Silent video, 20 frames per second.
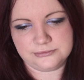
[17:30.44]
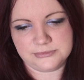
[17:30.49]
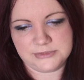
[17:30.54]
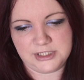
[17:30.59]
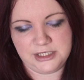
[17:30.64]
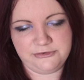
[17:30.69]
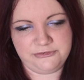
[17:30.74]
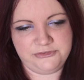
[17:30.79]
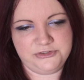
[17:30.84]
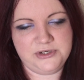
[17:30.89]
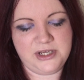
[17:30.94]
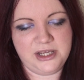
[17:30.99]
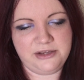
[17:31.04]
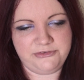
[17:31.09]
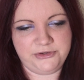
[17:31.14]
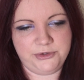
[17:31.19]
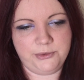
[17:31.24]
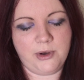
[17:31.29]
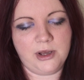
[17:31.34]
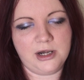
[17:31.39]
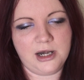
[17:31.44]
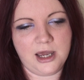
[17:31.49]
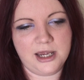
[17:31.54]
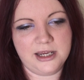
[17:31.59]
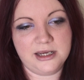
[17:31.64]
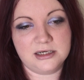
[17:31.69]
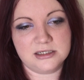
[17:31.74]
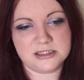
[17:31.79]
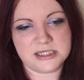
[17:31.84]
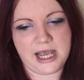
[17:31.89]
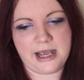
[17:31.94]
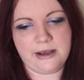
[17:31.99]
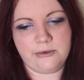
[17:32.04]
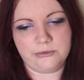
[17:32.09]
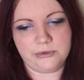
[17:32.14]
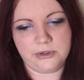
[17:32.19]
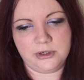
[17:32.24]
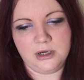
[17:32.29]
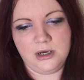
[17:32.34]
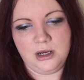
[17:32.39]
if you are lying
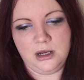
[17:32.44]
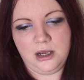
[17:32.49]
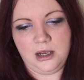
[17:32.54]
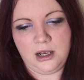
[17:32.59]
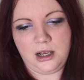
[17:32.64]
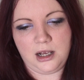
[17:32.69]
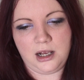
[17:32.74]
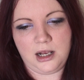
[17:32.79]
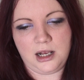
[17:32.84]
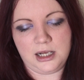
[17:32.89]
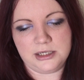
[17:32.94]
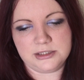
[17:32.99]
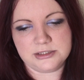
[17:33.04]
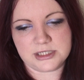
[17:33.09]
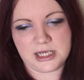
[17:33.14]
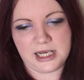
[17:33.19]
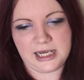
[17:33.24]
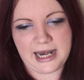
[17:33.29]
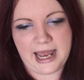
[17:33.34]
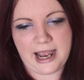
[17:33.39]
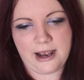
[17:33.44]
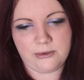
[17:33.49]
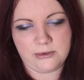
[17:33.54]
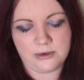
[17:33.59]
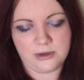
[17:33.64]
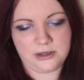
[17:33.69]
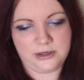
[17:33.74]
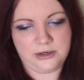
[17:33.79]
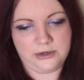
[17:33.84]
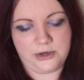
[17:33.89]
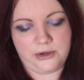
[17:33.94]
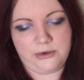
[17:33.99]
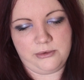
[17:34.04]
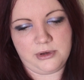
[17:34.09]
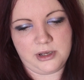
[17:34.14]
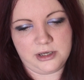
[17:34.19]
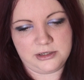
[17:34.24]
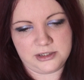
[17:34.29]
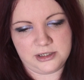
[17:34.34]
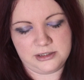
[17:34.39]
down and
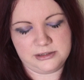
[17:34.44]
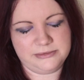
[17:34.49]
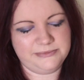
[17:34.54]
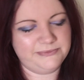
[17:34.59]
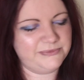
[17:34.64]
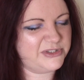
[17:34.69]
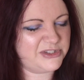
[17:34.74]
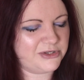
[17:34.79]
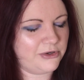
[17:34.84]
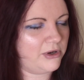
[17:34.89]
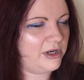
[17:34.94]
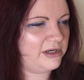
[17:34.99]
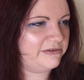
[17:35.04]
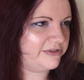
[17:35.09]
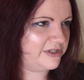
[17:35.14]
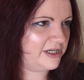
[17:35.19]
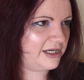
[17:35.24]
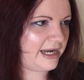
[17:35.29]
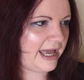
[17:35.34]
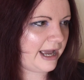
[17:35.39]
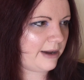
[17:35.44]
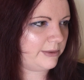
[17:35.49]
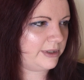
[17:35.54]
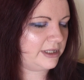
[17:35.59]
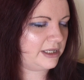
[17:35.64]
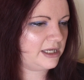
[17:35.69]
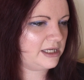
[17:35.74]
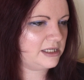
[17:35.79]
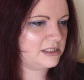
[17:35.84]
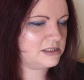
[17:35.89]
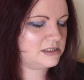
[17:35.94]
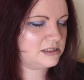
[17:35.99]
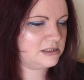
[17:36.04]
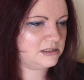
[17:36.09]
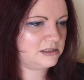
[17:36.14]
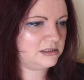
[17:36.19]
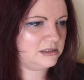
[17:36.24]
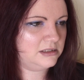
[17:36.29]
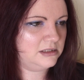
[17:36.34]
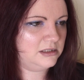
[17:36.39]
and it's not even allowing,
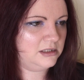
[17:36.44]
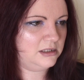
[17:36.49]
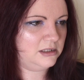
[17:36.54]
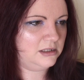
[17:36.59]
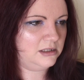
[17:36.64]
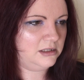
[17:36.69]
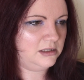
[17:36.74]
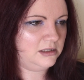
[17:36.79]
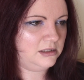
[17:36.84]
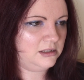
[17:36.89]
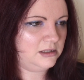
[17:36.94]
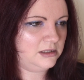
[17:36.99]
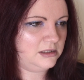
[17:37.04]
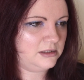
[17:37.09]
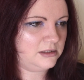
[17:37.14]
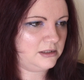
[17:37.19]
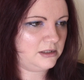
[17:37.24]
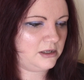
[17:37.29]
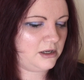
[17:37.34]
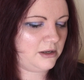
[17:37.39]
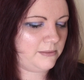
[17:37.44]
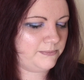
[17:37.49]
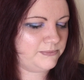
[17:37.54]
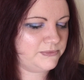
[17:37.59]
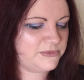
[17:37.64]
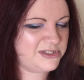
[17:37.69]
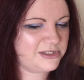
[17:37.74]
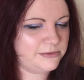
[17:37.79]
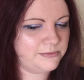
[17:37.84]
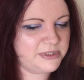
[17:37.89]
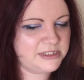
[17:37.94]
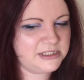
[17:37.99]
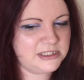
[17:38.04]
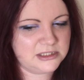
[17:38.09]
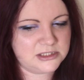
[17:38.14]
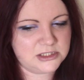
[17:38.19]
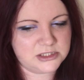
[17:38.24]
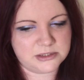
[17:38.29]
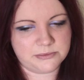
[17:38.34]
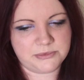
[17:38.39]
it's submitting
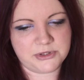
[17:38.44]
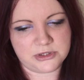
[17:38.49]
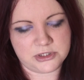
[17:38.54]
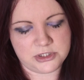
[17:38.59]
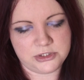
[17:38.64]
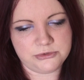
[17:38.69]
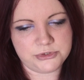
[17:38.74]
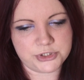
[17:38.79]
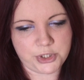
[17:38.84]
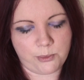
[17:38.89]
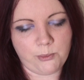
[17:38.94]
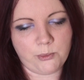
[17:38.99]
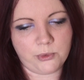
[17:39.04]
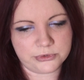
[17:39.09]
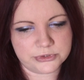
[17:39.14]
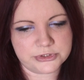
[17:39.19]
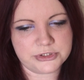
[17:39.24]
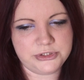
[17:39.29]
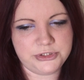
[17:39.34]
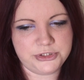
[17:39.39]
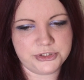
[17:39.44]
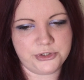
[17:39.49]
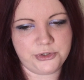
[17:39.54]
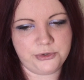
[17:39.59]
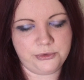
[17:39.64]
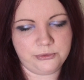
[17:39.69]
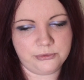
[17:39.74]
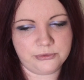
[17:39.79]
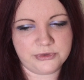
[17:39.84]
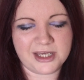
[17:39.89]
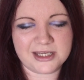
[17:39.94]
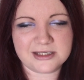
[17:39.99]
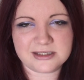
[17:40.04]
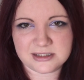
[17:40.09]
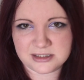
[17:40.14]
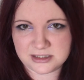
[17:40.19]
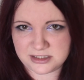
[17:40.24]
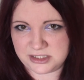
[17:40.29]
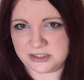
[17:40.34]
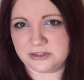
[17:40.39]
to something that you don't want to do, that's
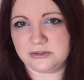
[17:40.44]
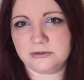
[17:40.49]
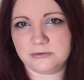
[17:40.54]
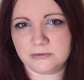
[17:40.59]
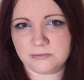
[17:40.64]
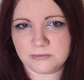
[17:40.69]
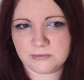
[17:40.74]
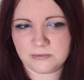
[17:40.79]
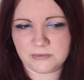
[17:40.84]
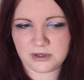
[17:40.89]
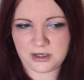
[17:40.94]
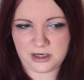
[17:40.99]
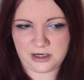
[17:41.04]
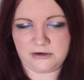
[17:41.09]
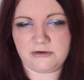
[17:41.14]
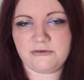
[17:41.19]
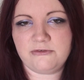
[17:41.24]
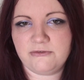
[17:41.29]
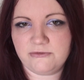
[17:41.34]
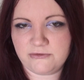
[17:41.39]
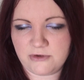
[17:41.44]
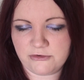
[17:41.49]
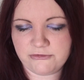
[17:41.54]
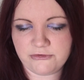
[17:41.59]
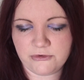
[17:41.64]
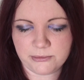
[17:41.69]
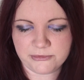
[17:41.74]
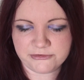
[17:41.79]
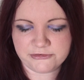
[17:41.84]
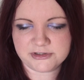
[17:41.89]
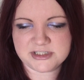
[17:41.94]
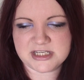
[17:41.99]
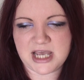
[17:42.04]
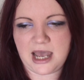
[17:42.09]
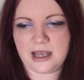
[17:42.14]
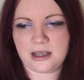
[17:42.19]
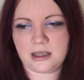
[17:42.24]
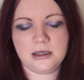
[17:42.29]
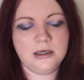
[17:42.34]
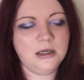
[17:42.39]
still a form of
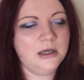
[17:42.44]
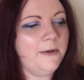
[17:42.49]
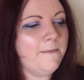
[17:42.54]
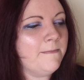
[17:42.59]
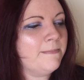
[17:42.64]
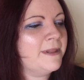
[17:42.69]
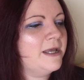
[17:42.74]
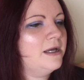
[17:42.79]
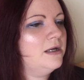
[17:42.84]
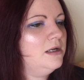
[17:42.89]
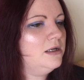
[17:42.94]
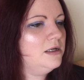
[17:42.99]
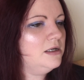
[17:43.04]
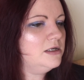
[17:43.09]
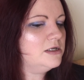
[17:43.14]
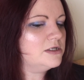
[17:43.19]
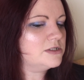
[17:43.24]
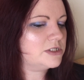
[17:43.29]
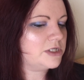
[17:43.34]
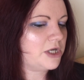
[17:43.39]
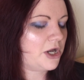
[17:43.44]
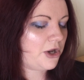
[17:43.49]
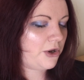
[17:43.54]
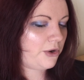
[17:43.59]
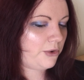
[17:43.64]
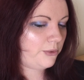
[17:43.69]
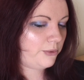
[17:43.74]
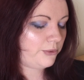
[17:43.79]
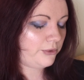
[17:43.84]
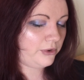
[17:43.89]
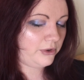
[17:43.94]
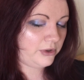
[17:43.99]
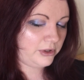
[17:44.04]
attack. So,